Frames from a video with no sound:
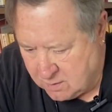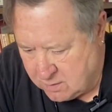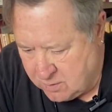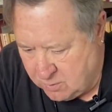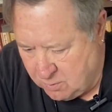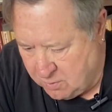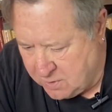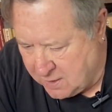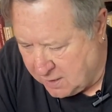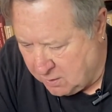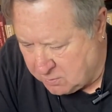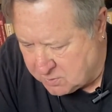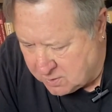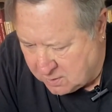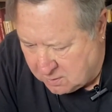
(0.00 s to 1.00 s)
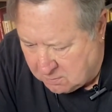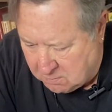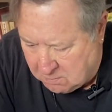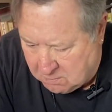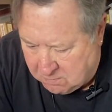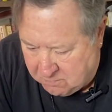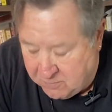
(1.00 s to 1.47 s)

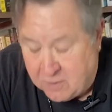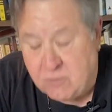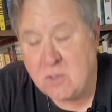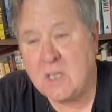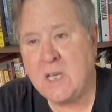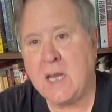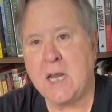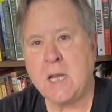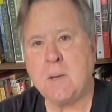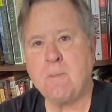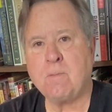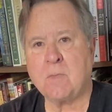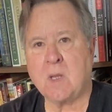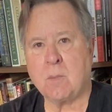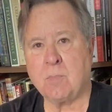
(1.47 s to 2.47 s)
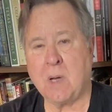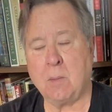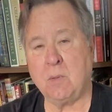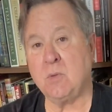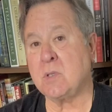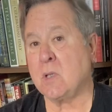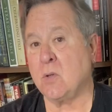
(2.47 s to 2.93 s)
2015,
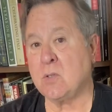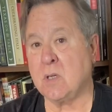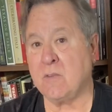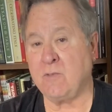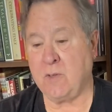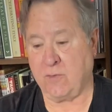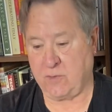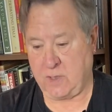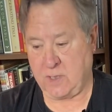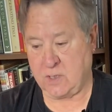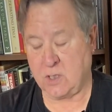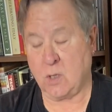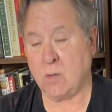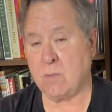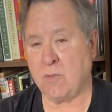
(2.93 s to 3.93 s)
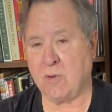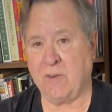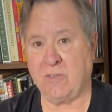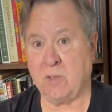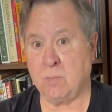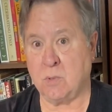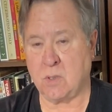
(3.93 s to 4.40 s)
probably was closer to 50. So
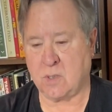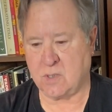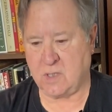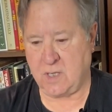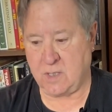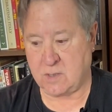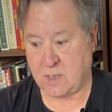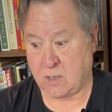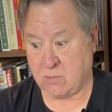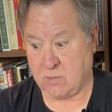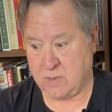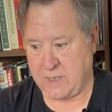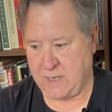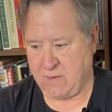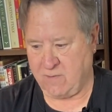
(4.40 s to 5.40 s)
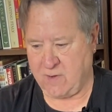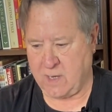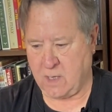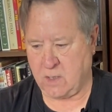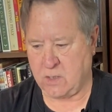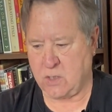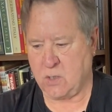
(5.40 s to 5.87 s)
thrift books is a great
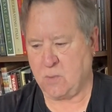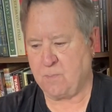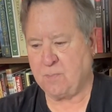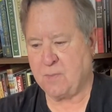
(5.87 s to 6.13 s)
value.